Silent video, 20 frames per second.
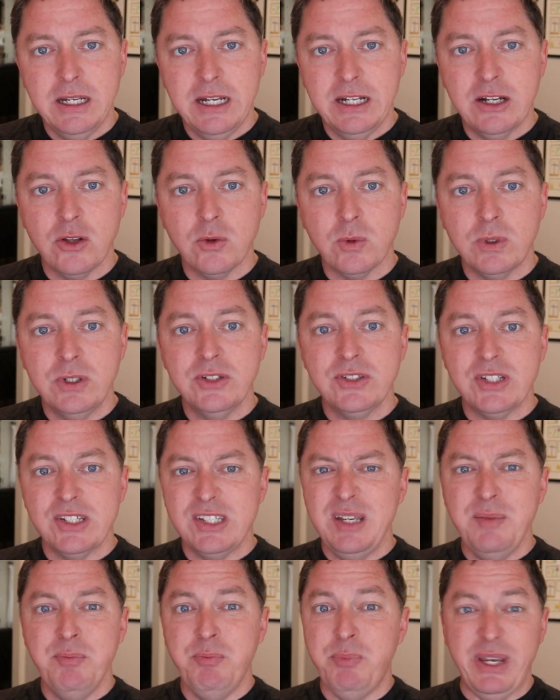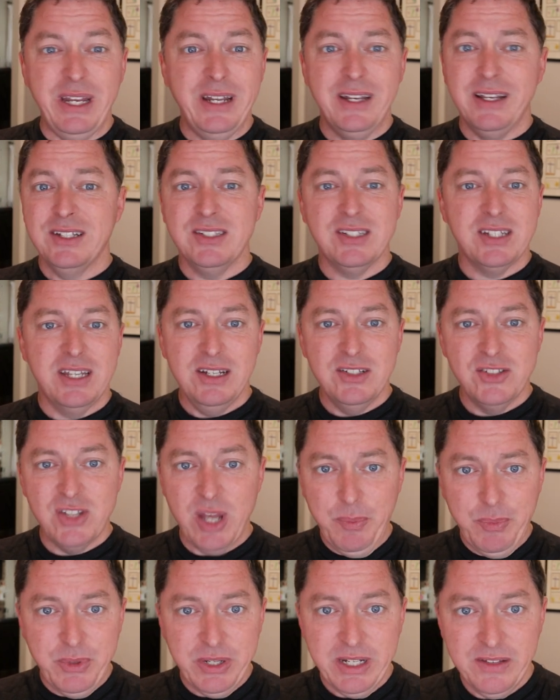In other words, is he beating his kids
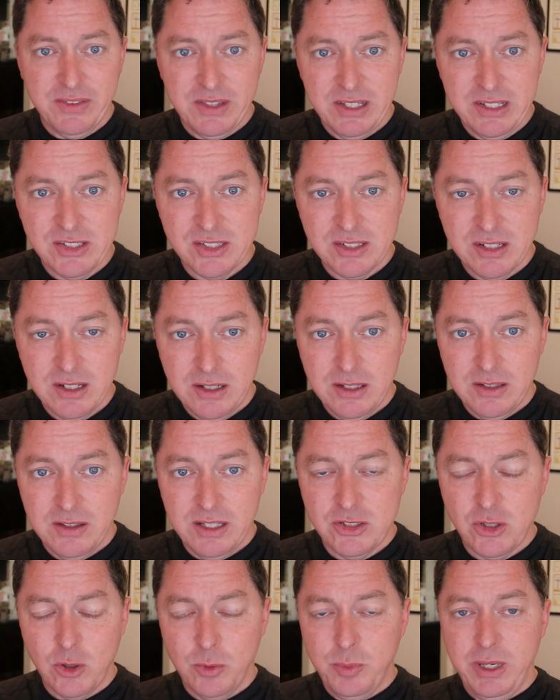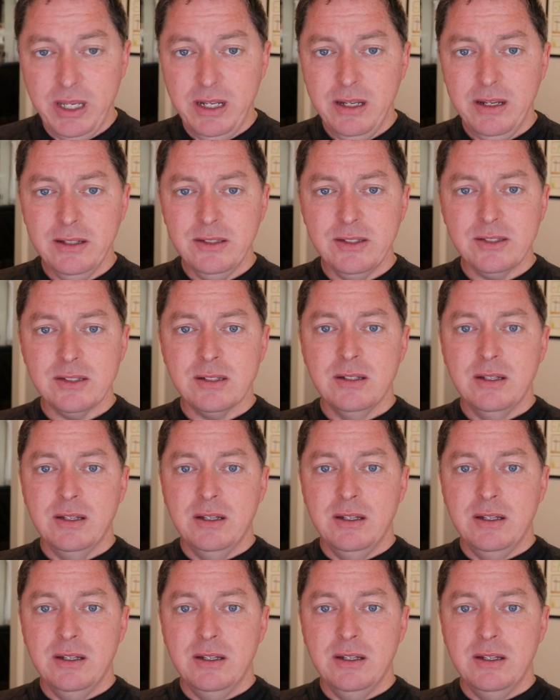up to get this obedience?